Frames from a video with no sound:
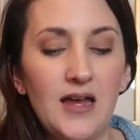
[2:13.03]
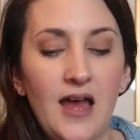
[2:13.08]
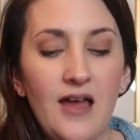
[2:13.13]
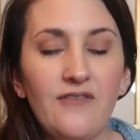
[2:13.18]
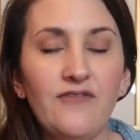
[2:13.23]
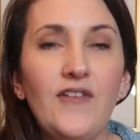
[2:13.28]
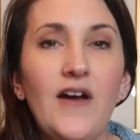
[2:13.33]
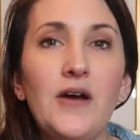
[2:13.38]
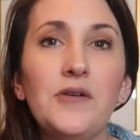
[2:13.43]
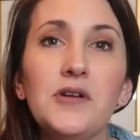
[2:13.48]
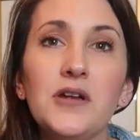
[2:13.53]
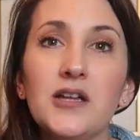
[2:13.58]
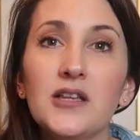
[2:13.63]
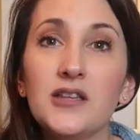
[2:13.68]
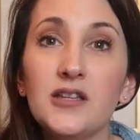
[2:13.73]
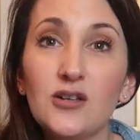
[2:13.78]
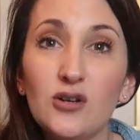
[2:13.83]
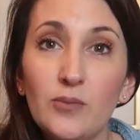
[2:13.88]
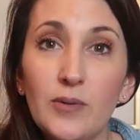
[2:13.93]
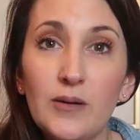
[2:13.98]
I found it a
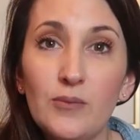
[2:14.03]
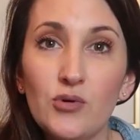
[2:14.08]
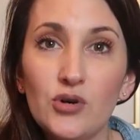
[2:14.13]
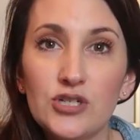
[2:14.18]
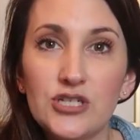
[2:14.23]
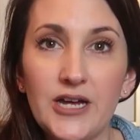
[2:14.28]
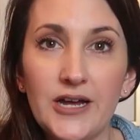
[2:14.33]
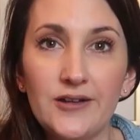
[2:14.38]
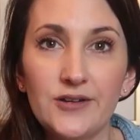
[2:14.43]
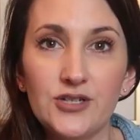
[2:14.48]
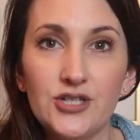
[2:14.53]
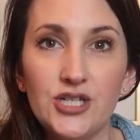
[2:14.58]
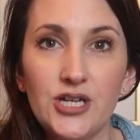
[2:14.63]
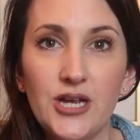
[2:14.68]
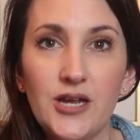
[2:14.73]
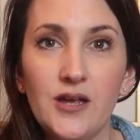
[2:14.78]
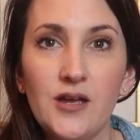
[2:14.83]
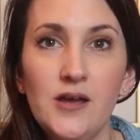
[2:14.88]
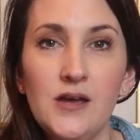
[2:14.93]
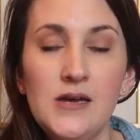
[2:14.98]
little bit more
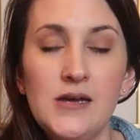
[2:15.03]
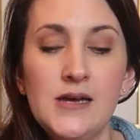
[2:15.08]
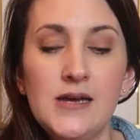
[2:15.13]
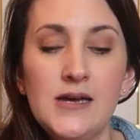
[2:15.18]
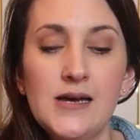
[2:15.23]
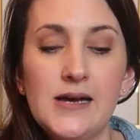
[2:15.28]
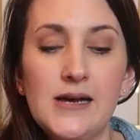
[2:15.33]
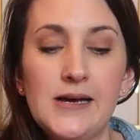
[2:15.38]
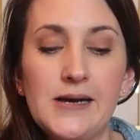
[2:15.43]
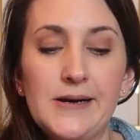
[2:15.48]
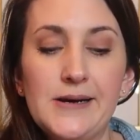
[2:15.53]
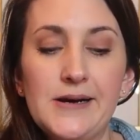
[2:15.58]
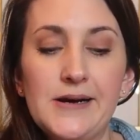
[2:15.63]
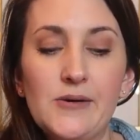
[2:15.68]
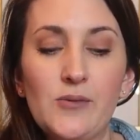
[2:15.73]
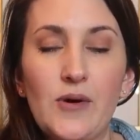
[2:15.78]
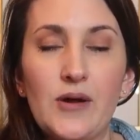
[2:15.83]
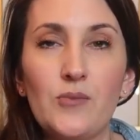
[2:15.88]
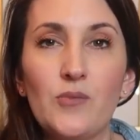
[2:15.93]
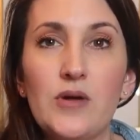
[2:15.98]
challenging
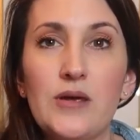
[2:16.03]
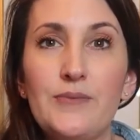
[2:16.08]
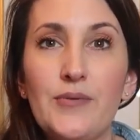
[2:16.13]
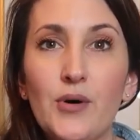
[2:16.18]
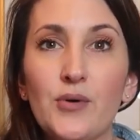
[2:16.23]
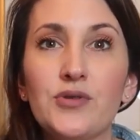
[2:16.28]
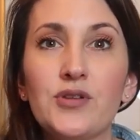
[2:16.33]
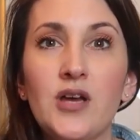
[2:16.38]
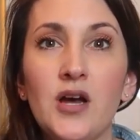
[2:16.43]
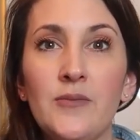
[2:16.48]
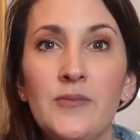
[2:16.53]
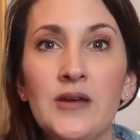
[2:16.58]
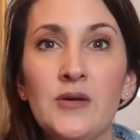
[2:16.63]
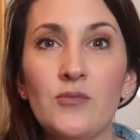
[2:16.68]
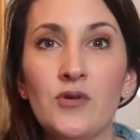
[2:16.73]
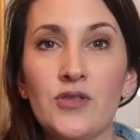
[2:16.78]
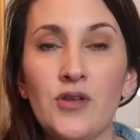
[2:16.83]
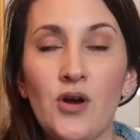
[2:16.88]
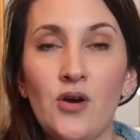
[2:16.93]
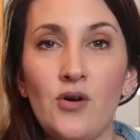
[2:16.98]
when we both come in
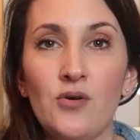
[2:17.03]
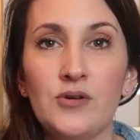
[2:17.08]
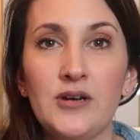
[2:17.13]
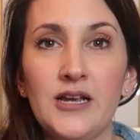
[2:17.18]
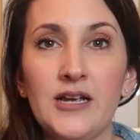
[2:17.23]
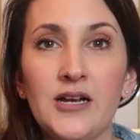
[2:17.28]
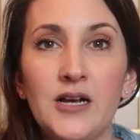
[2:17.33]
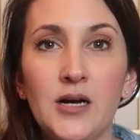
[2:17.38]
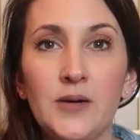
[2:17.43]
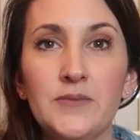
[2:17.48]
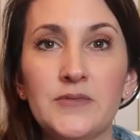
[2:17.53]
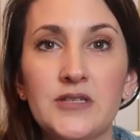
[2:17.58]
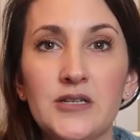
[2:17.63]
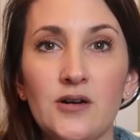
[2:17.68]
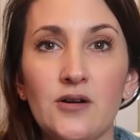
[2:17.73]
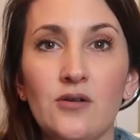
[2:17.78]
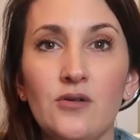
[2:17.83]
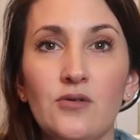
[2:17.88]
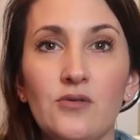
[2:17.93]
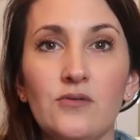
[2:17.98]
with our own incomes and
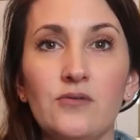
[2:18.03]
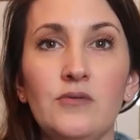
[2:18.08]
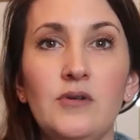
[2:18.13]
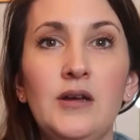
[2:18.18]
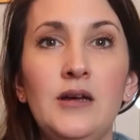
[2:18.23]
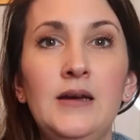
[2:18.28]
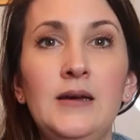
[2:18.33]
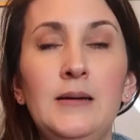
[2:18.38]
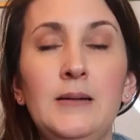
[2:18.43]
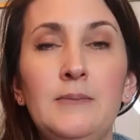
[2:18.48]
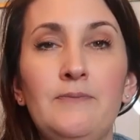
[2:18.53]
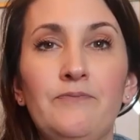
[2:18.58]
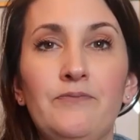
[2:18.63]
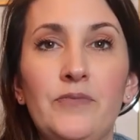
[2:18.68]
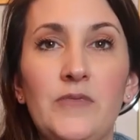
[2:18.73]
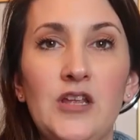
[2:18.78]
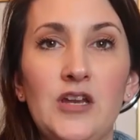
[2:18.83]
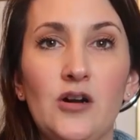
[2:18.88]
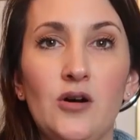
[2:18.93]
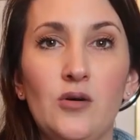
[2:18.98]
our own,
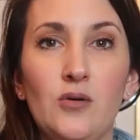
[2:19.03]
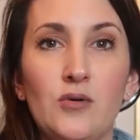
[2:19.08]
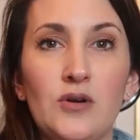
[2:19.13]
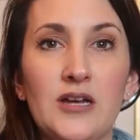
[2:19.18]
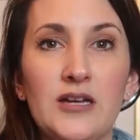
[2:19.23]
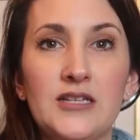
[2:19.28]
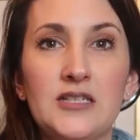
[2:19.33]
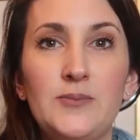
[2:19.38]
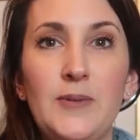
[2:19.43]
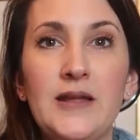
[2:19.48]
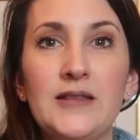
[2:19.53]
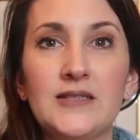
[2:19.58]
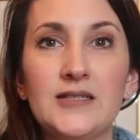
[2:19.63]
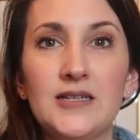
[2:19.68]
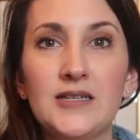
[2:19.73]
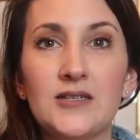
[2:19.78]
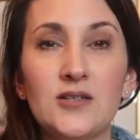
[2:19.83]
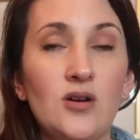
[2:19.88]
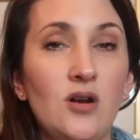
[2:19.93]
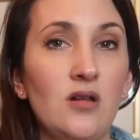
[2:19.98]
you know,
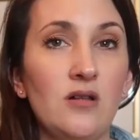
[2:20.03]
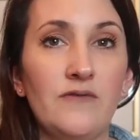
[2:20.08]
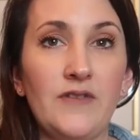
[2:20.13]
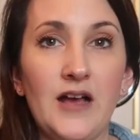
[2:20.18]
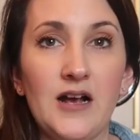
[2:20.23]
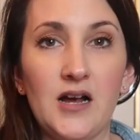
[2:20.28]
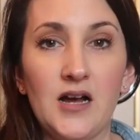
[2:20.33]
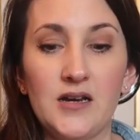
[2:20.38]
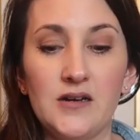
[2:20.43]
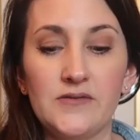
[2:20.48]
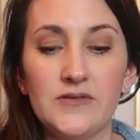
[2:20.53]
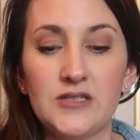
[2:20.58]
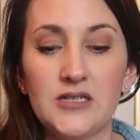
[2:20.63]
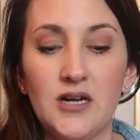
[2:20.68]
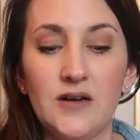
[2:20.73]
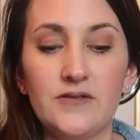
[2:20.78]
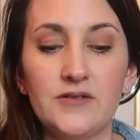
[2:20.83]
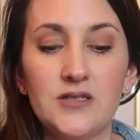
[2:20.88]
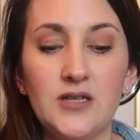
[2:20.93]
expenses and all of that kind of stuff.